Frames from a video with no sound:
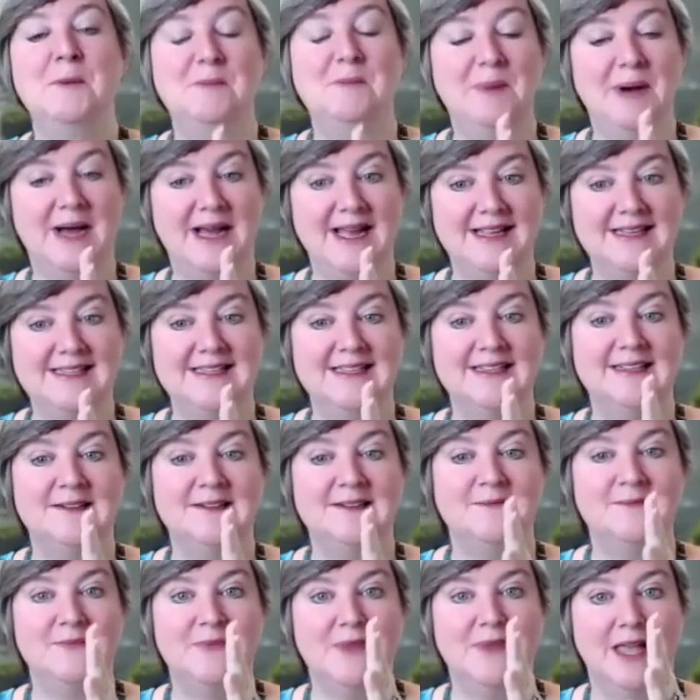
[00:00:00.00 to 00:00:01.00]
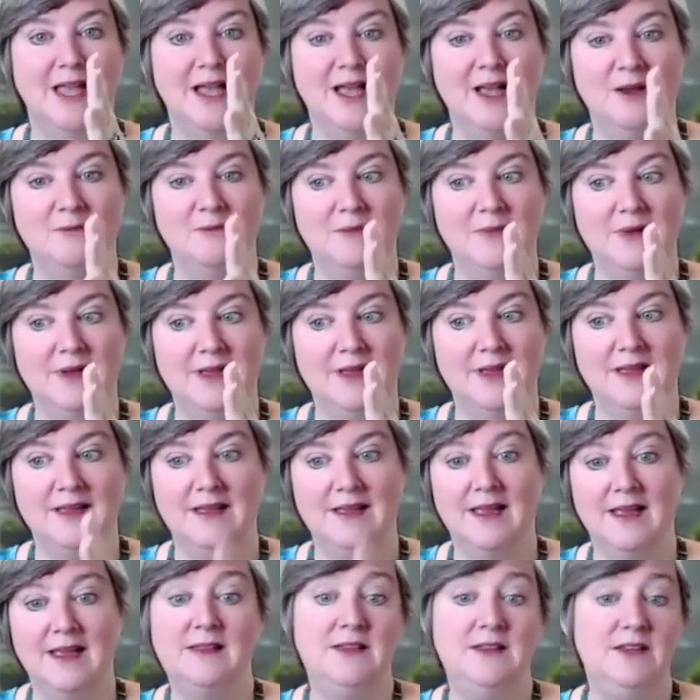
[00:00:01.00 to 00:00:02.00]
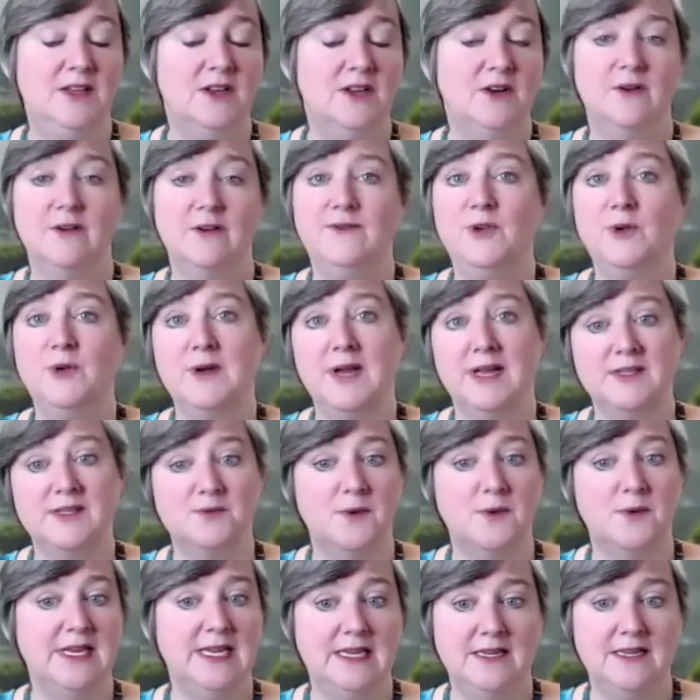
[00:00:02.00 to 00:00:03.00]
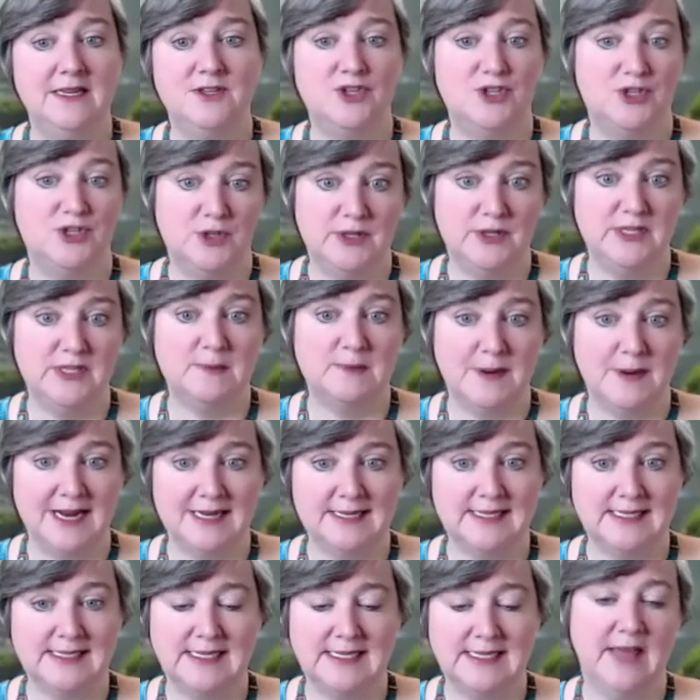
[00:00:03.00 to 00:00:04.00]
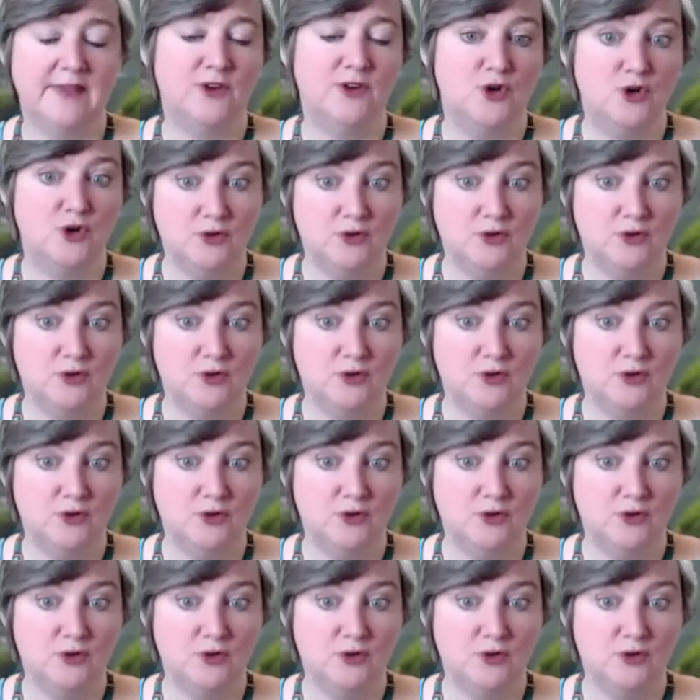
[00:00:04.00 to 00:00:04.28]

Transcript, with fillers: But um, and, and, you know if you guys want to each do this practice together you